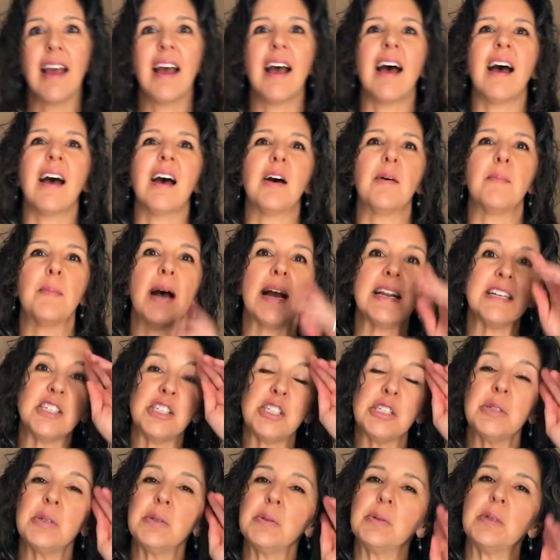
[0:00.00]
I
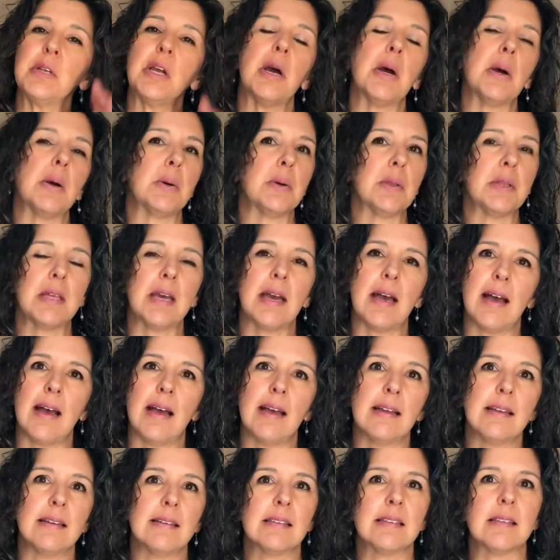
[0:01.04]
do know
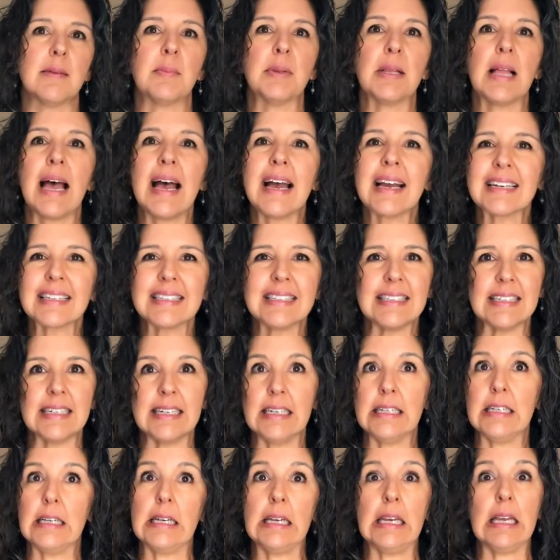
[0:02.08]
that the black
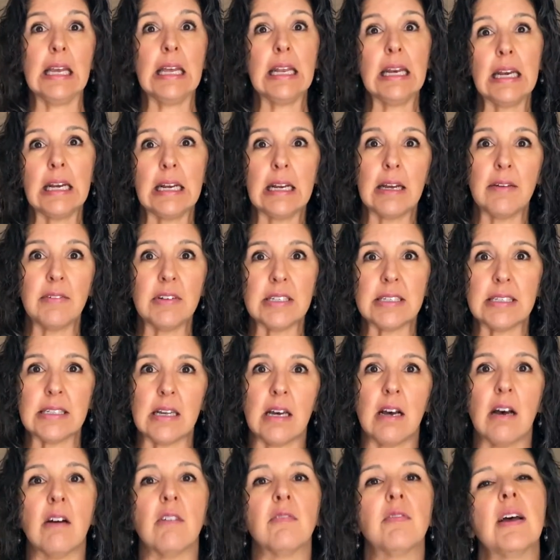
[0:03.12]
seed in and of
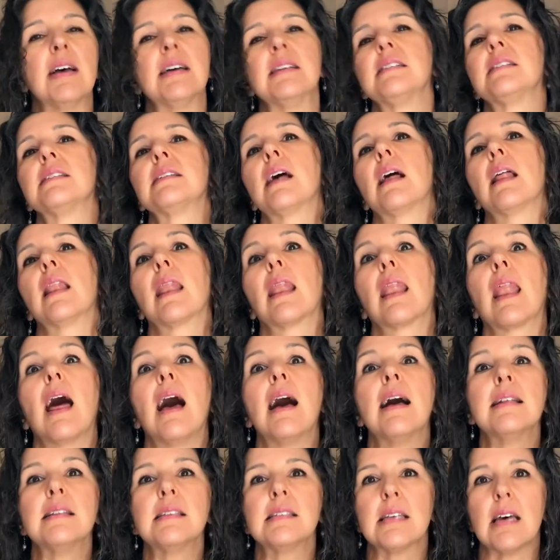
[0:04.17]
itself has
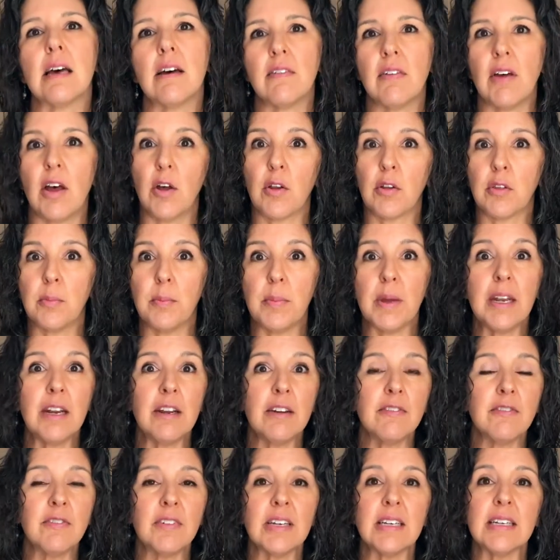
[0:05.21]
lots of health
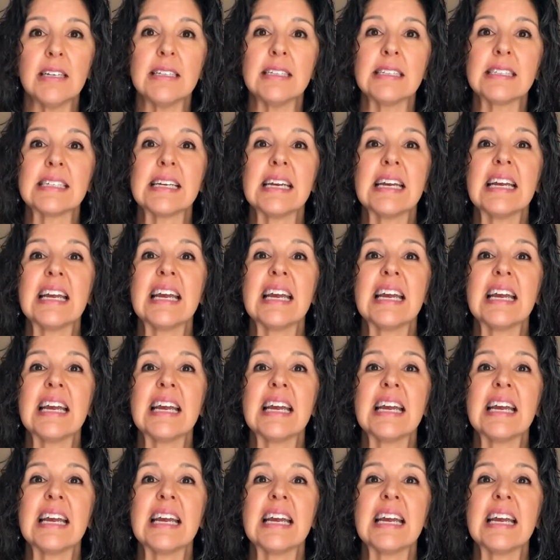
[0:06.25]
benefits,